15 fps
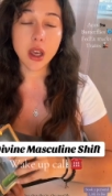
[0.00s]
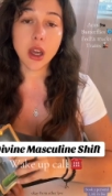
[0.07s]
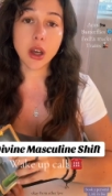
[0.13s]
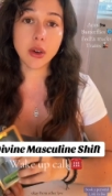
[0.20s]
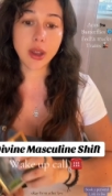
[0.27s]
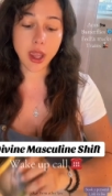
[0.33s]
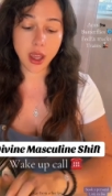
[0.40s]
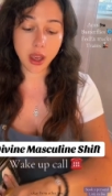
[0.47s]

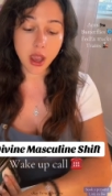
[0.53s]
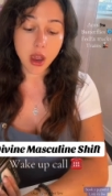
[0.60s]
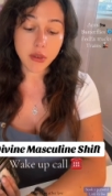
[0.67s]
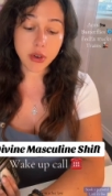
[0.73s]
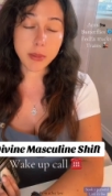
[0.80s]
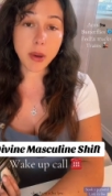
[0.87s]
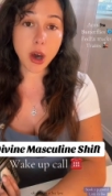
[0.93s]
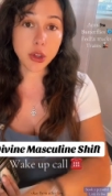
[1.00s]
okay,
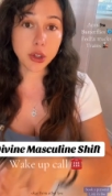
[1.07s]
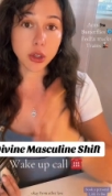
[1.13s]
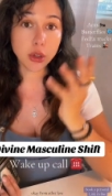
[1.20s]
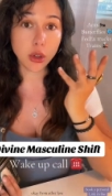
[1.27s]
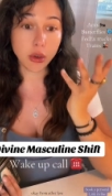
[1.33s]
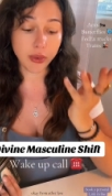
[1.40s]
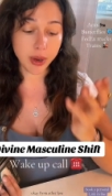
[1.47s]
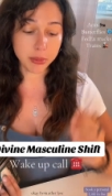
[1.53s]
from other
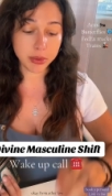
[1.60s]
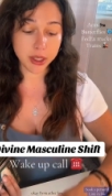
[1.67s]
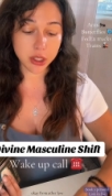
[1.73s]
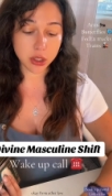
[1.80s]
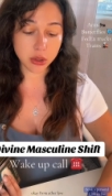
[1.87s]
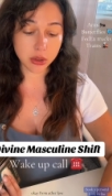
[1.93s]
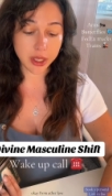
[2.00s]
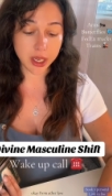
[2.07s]
low
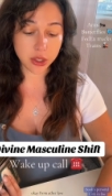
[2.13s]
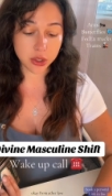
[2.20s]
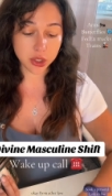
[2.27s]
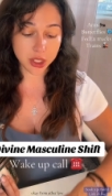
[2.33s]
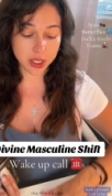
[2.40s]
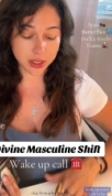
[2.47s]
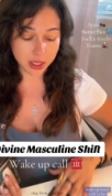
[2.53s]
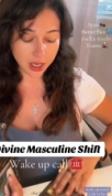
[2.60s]
vibrational
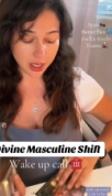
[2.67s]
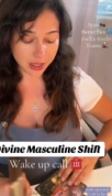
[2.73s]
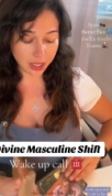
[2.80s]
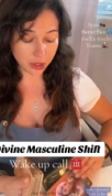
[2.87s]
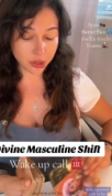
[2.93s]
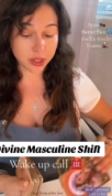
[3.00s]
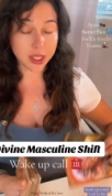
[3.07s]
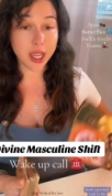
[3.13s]
energies
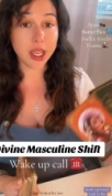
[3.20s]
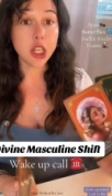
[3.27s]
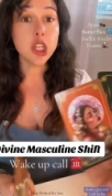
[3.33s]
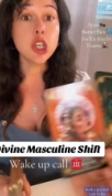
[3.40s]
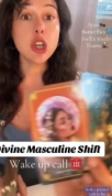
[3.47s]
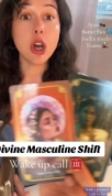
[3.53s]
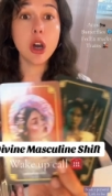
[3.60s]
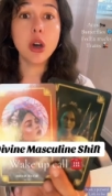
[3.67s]
that are saying,
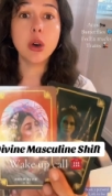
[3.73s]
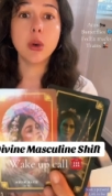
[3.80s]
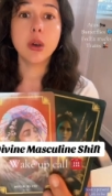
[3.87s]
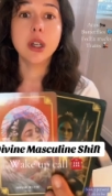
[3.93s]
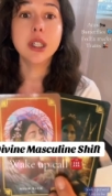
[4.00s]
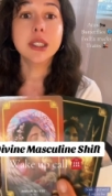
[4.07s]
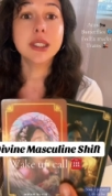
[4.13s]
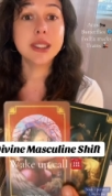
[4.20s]
no,
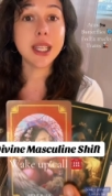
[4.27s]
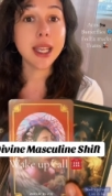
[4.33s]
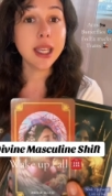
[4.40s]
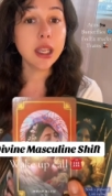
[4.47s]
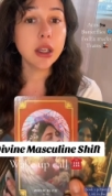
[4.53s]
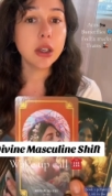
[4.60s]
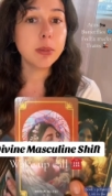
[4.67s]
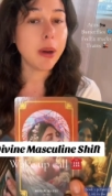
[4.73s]
stay
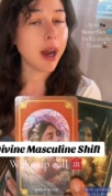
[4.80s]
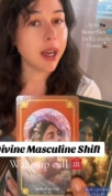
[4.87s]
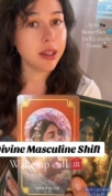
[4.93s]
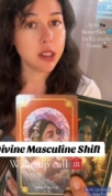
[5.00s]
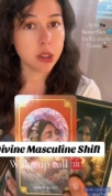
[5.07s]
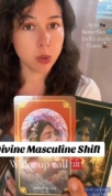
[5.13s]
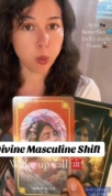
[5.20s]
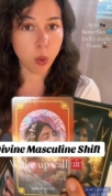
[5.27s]
here behind
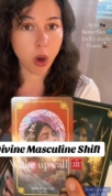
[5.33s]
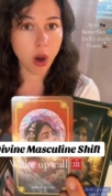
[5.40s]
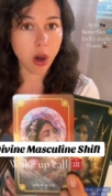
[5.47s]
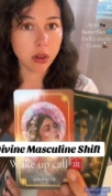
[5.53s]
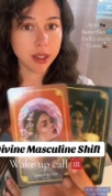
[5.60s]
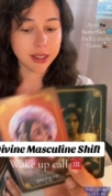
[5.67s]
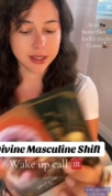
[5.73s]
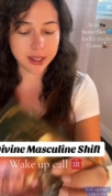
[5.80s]
this wall.
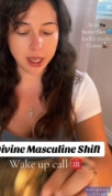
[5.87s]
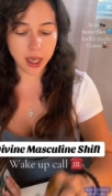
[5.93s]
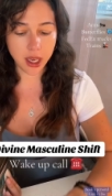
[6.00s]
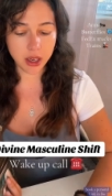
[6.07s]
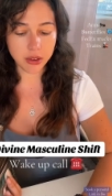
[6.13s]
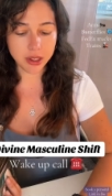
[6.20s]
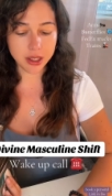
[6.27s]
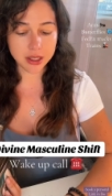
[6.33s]
Let's
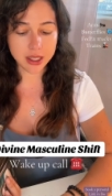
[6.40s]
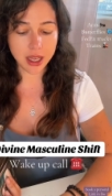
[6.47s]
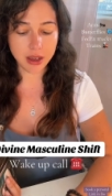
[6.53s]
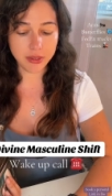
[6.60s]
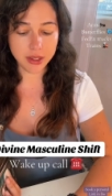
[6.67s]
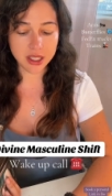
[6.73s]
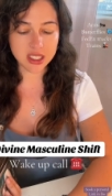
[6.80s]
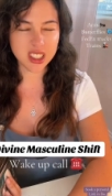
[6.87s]
carry this
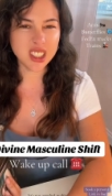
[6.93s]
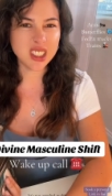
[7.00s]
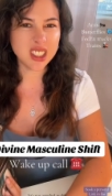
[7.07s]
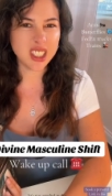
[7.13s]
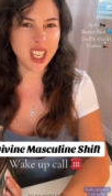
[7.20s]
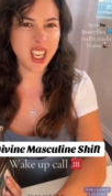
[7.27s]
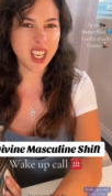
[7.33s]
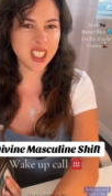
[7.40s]
heaviness. Let's
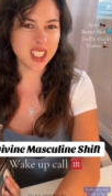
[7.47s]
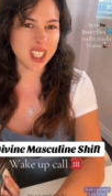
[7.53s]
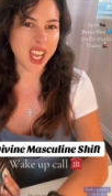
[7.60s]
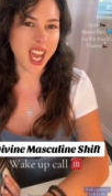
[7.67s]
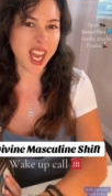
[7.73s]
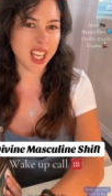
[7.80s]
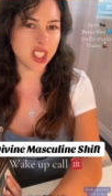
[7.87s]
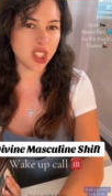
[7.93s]
stay
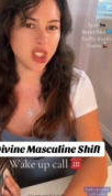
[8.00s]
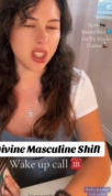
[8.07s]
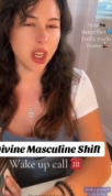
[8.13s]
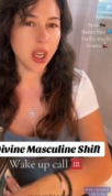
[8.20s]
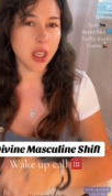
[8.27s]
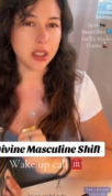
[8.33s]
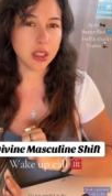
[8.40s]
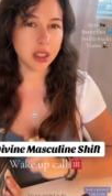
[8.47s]
attached
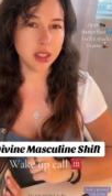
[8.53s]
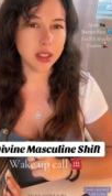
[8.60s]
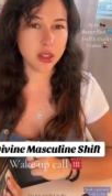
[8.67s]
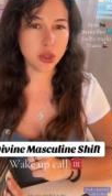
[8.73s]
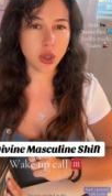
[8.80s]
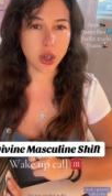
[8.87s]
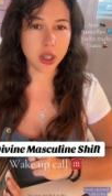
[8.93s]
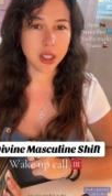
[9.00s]
to this
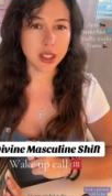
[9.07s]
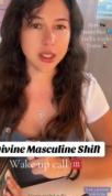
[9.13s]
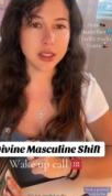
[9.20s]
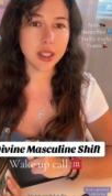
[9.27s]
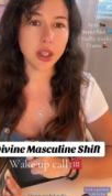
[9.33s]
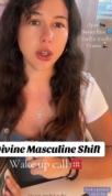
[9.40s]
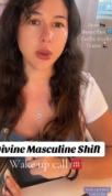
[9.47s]
darkness here,